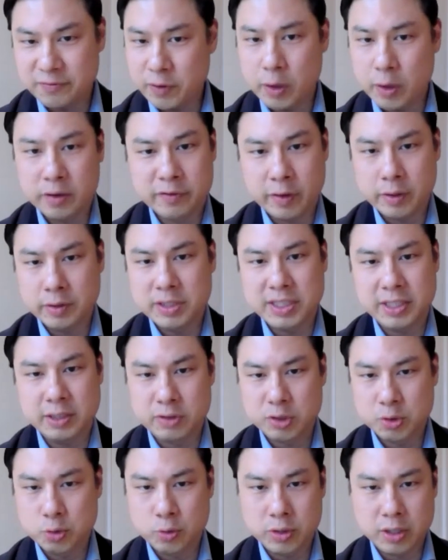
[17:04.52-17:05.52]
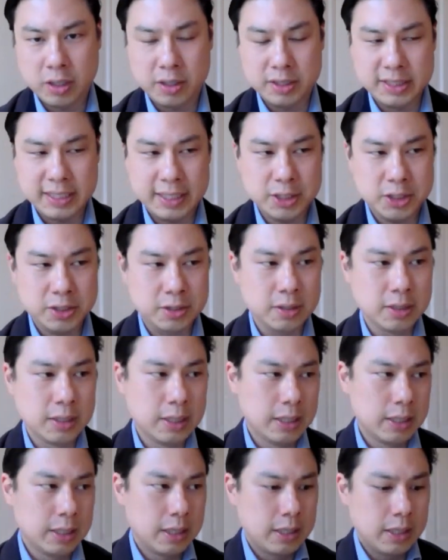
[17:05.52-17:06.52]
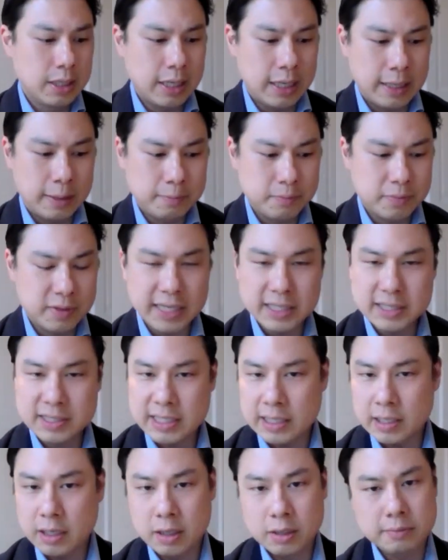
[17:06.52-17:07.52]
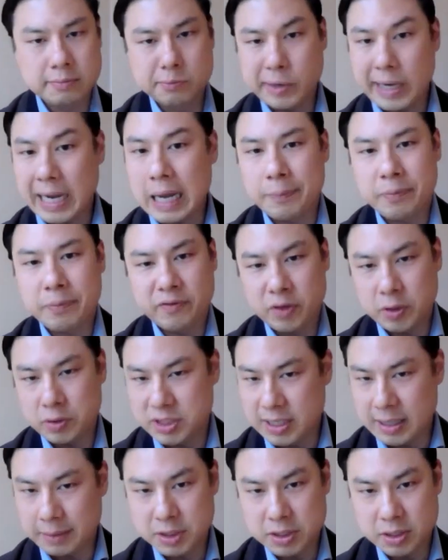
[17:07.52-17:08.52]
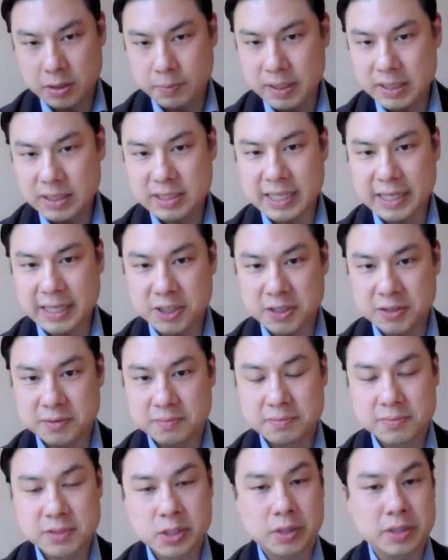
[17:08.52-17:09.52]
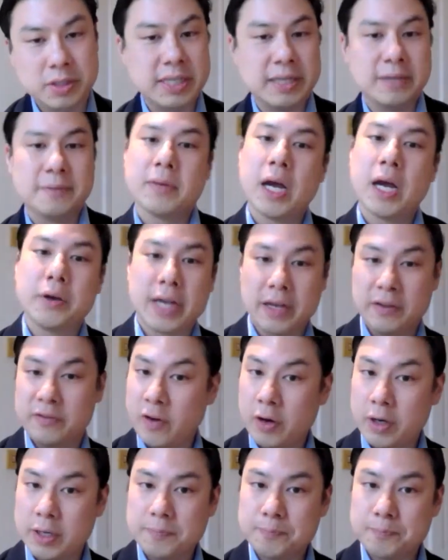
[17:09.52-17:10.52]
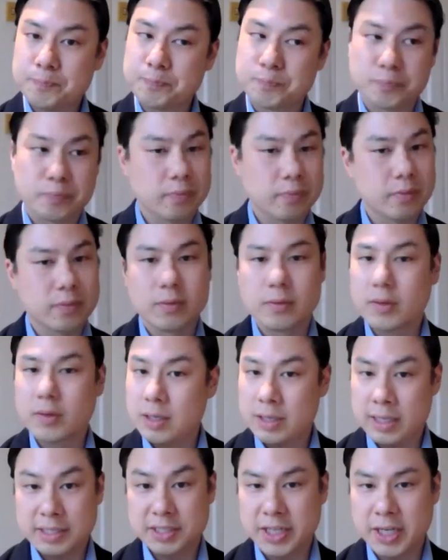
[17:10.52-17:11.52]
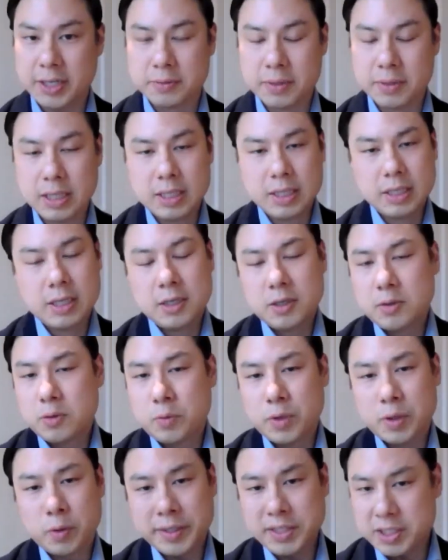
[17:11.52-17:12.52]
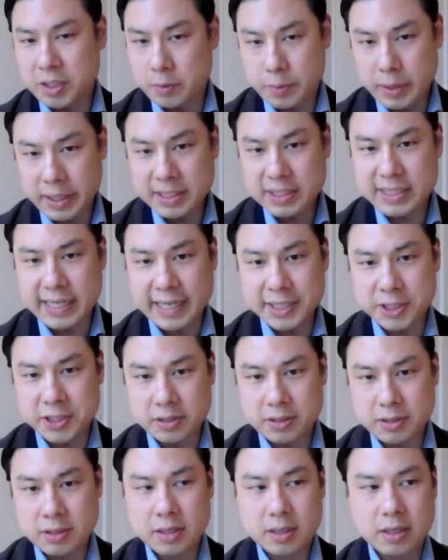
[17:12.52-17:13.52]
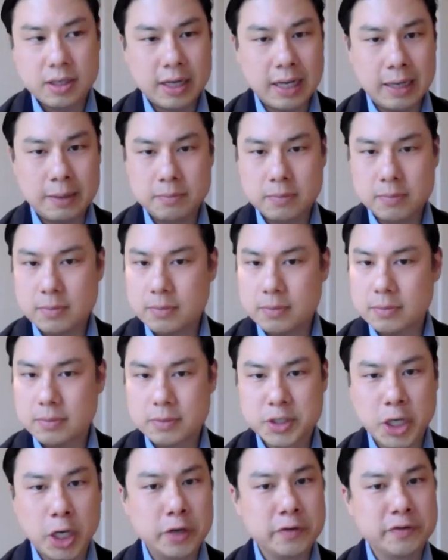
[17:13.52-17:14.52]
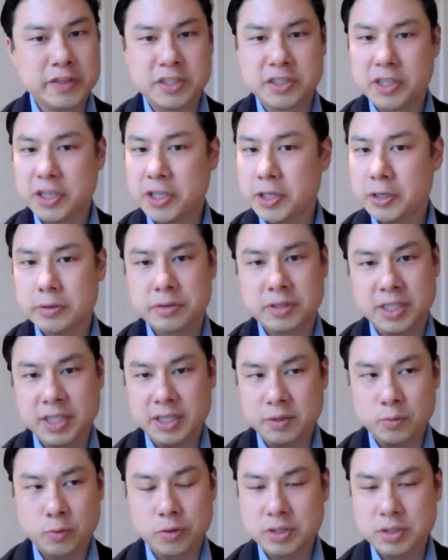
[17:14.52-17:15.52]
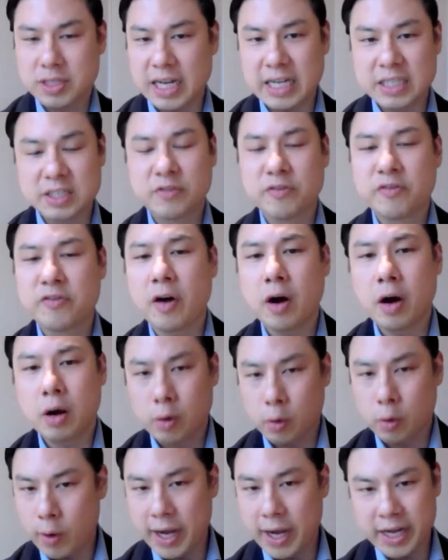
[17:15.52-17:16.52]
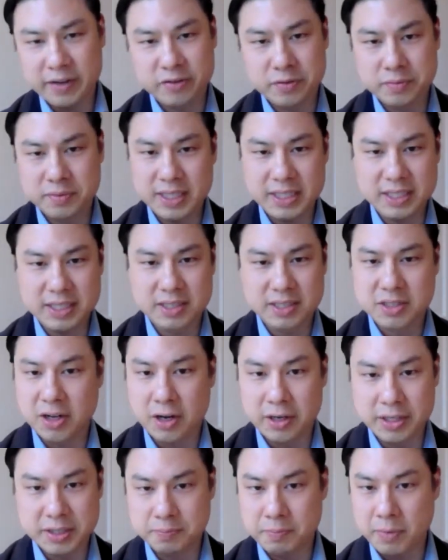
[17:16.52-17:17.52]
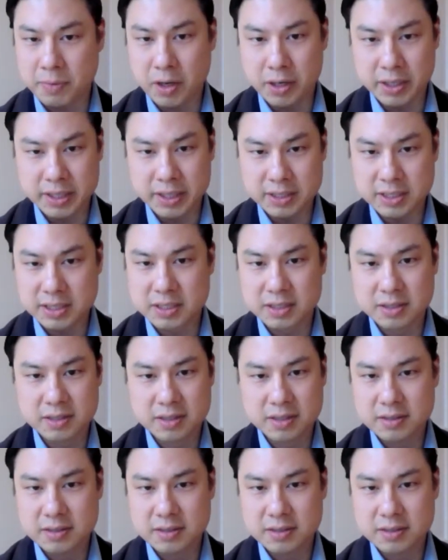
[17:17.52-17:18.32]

very, very serious organization. They said, look, we're happy for you to come to the police station. So I said, okay, fine, let's go. When I went to the police station, COVID security was as far away from these guys' minds